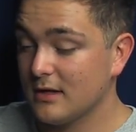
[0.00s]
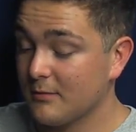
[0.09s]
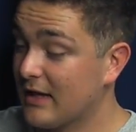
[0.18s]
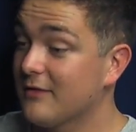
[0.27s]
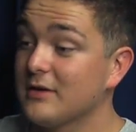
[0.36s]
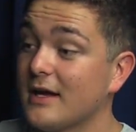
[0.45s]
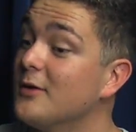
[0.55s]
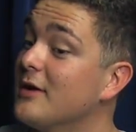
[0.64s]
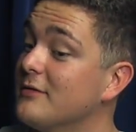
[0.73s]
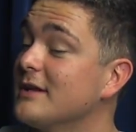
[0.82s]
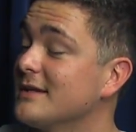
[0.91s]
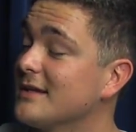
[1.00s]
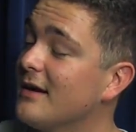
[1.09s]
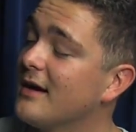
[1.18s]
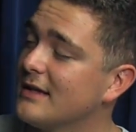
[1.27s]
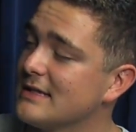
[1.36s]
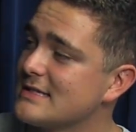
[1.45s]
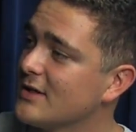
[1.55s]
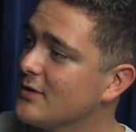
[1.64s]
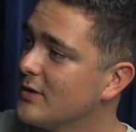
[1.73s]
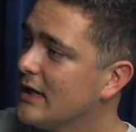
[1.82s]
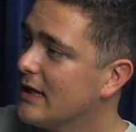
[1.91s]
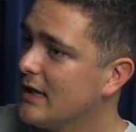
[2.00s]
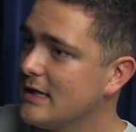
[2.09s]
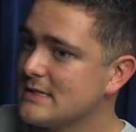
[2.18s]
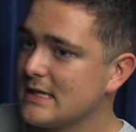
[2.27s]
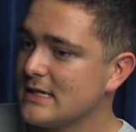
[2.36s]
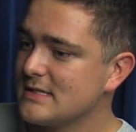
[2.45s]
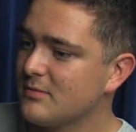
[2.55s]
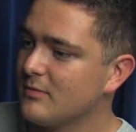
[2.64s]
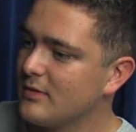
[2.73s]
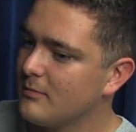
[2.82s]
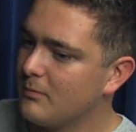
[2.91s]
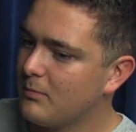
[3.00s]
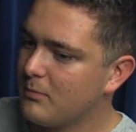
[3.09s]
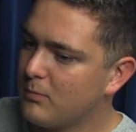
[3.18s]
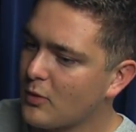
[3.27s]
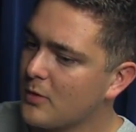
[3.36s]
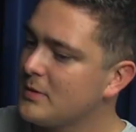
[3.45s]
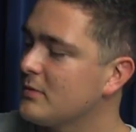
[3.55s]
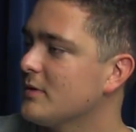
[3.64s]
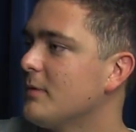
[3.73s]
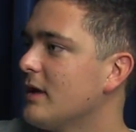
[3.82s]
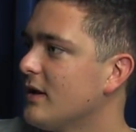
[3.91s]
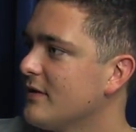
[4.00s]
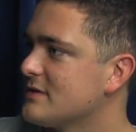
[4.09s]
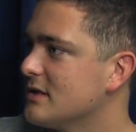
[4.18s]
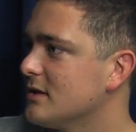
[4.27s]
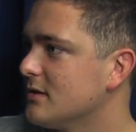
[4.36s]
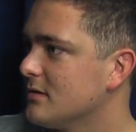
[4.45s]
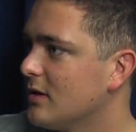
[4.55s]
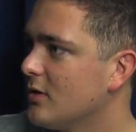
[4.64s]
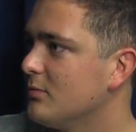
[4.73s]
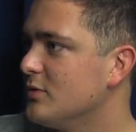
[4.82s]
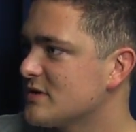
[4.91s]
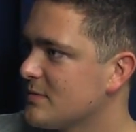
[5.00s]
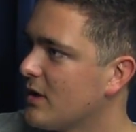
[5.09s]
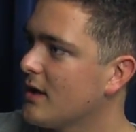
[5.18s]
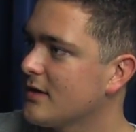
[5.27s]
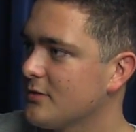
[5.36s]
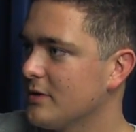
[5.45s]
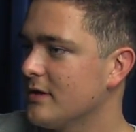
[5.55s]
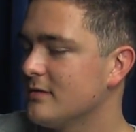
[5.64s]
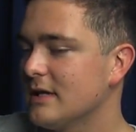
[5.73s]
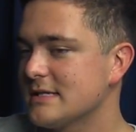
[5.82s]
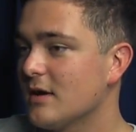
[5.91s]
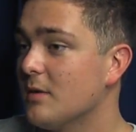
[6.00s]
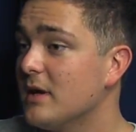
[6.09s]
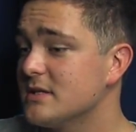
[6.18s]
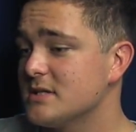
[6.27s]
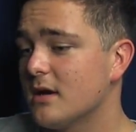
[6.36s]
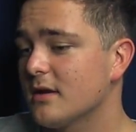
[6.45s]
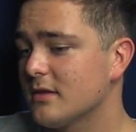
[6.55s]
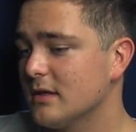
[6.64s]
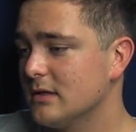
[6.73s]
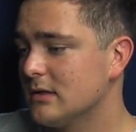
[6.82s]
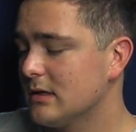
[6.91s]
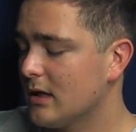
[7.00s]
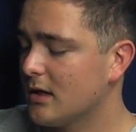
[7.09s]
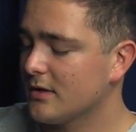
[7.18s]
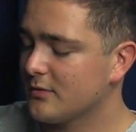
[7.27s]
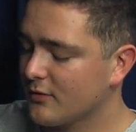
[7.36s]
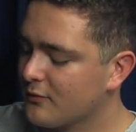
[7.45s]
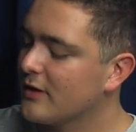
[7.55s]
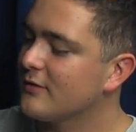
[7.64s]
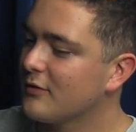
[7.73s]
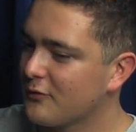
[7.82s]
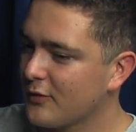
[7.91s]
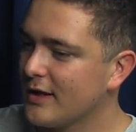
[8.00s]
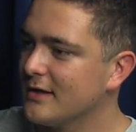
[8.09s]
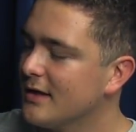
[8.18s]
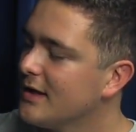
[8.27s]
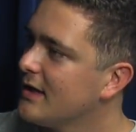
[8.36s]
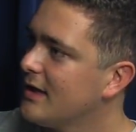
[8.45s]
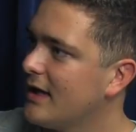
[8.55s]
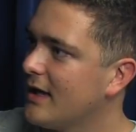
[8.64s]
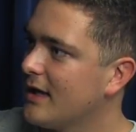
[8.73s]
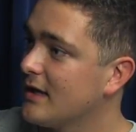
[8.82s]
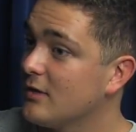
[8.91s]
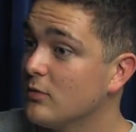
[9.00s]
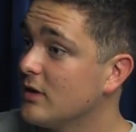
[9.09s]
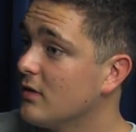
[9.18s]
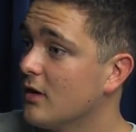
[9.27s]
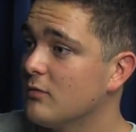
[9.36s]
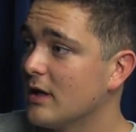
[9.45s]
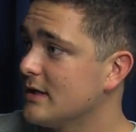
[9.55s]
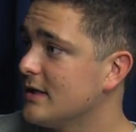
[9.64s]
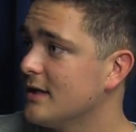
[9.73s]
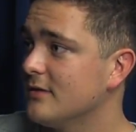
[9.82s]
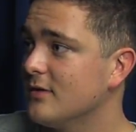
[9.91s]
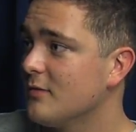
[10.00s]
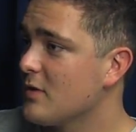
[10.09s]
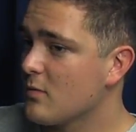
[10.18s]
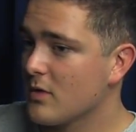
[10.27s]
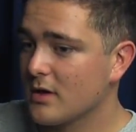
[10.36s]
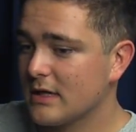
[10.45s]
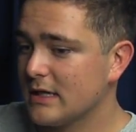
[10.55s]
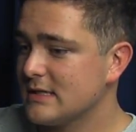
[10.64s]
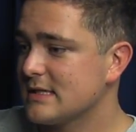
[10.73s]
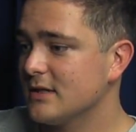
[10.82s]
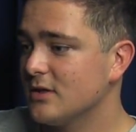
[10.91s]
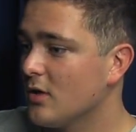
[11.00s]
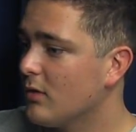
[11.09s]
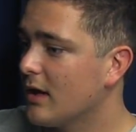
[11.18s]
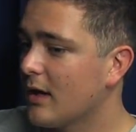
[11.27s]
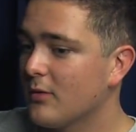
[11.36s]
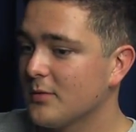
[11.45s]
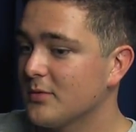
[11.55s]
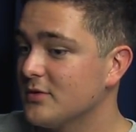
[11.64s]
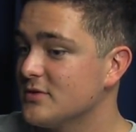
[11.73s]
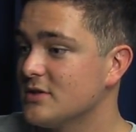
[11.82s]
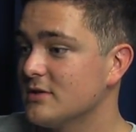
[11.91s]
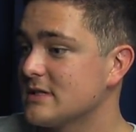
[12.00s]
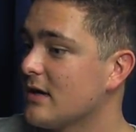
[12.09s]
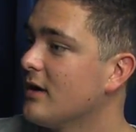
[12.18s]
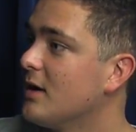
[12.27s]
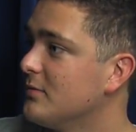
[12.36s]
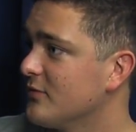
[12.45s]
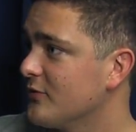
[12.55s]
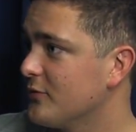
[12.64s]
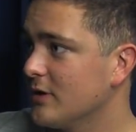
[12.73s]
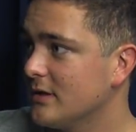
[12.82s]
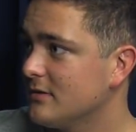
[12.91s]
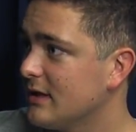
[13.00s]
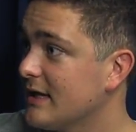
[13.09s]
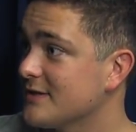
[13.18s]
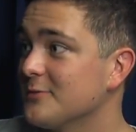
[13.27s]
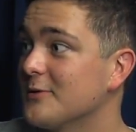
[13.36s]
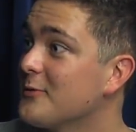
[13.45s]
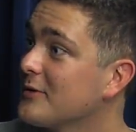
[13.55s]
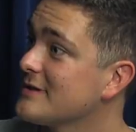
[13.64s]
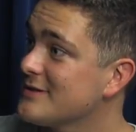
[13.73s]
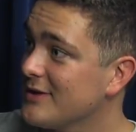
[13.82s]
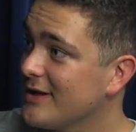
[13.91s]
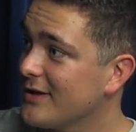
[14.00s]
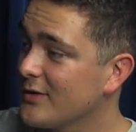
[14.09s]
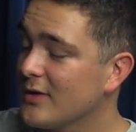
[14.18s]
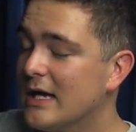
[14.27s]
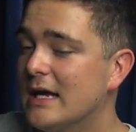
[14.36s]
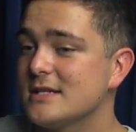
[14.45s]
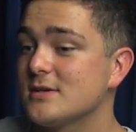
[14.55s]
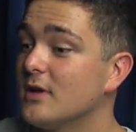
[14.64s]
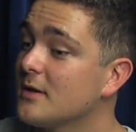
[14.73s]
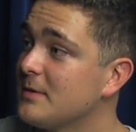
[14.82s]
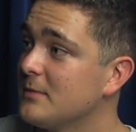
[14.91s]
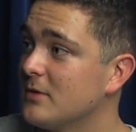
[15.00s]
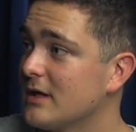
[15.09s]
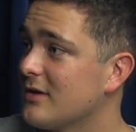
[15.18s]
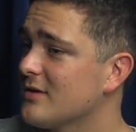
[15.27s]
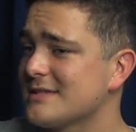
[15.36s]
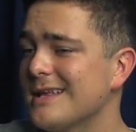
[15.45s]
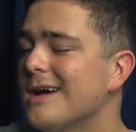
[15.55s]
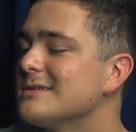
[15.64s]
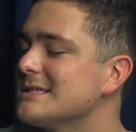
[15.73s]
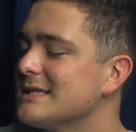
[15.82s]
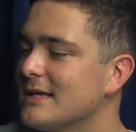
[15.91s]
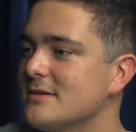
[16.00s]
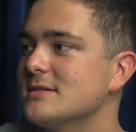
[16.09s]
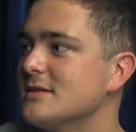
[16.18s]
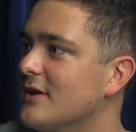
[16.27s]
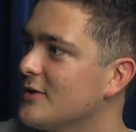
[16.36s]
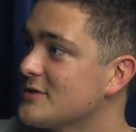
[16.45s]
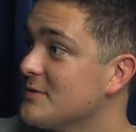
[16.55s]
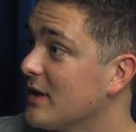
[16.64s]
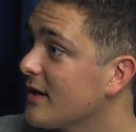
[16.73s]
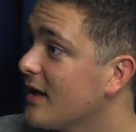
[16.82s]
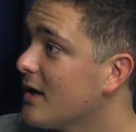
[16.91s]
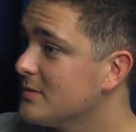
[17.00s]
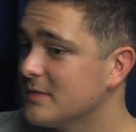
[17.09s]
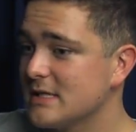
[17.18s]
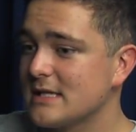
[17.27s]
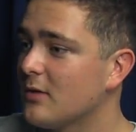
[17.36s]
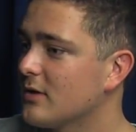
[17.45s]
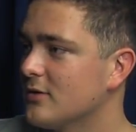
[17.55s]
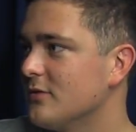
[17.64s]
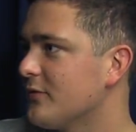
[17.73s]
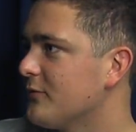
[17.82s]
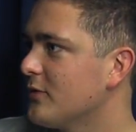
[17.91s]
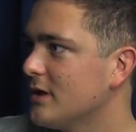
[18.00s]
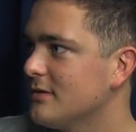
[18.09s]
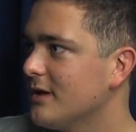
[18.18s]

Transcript: I mean, every, I owe everything to God, and so He's He's brought people into my life to help boost my career. And so I met Jonathan uh, through a friend of a friend, and he really loved what I did. He loved my work, and he said, "You know what? I want to produce your entire album for free." He has a recording Ooh. studio, so a lot of people it costs thousands and thousands of dollars to make an album, but he said, "I want to do it for free.